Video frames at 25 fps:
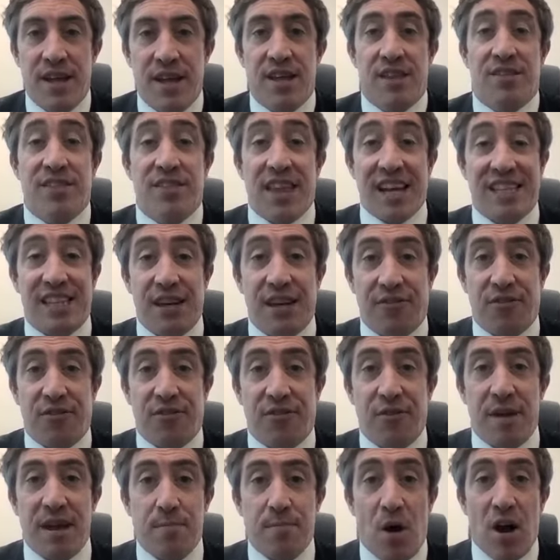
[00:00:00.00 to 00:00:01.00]
That's it from
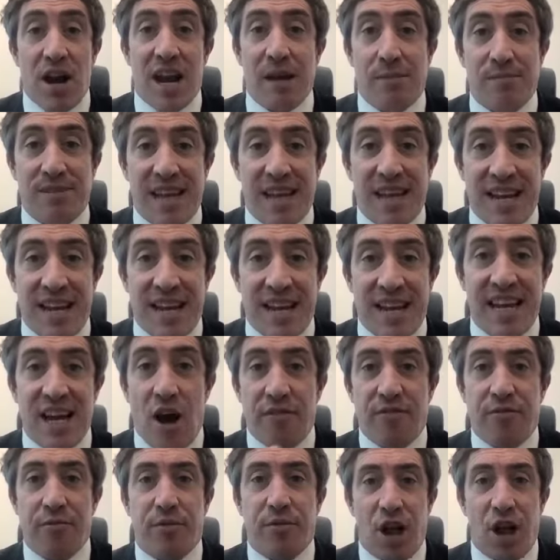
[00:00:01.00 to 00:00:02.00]
me. My name's Andy.
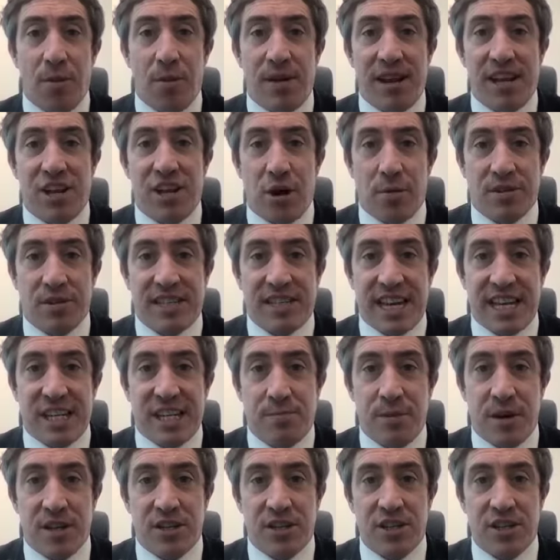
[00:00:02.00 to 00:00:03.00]
I'm from Global E-commerce
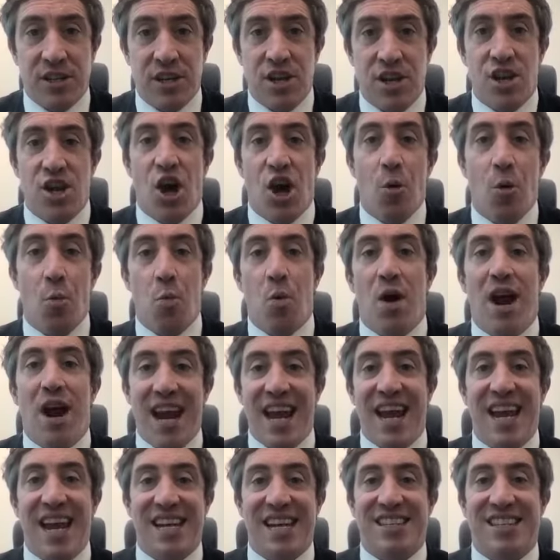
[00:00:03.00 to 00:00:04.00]
Experts, and we're
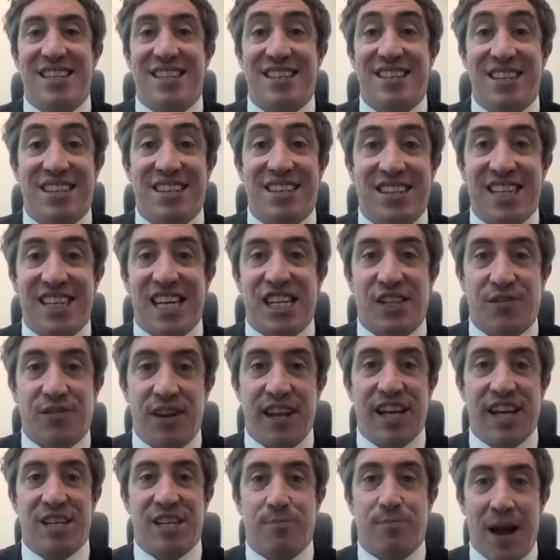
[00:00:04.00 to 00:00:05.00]
here to successfully
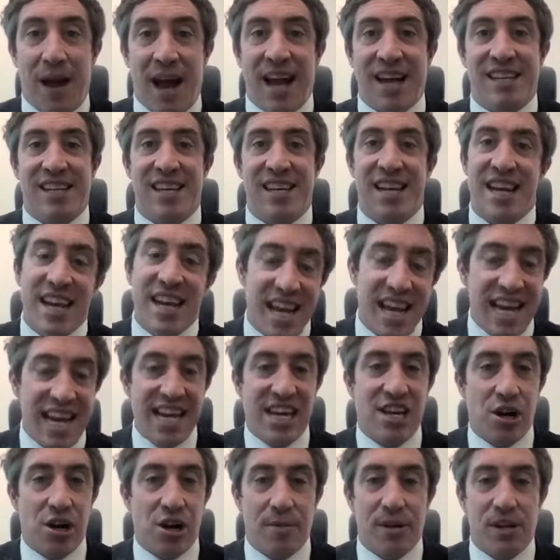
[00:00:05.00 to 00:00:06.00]
expand
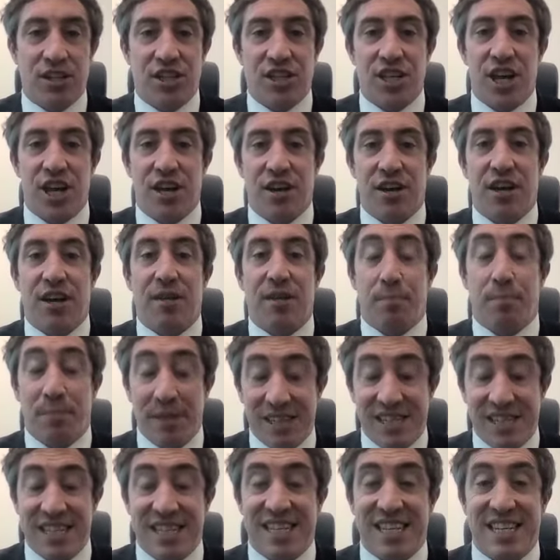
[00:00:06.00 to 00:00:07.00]
e-commerce
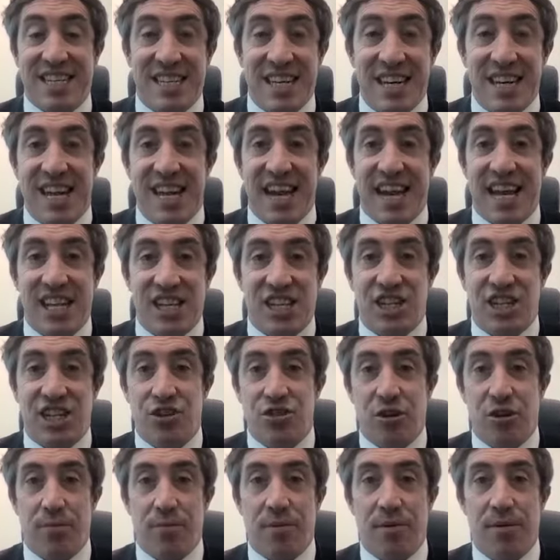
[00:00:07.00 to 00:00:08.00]
businesses into
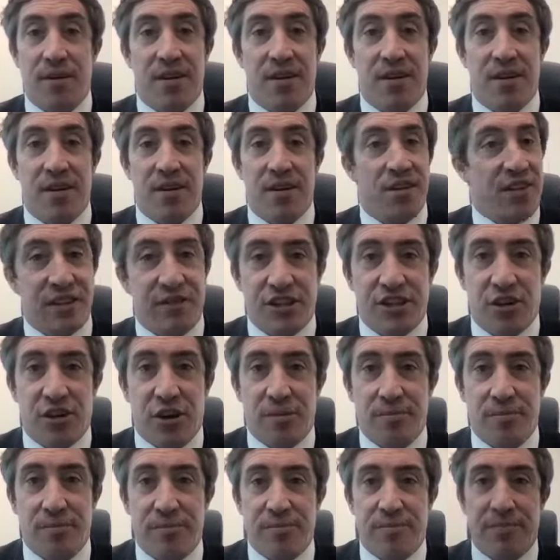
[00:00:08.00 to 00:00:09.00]
Europe. Thanks for your time.